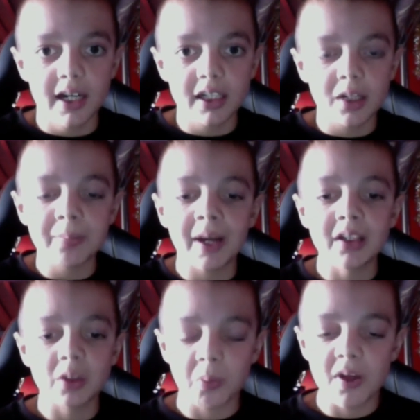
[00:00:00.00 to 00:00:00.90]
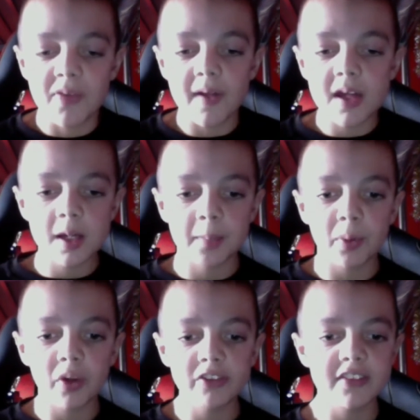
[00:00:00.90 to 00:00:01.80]
come back with a
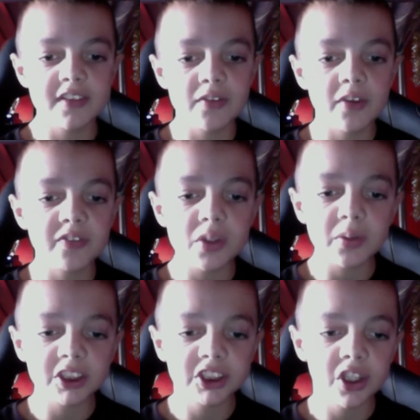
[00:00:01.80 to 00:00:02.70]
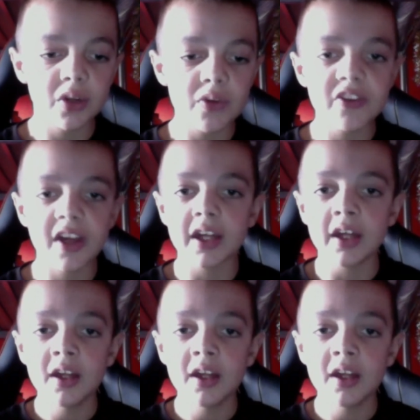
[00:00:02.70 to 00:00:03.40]
positive review on Tuesday.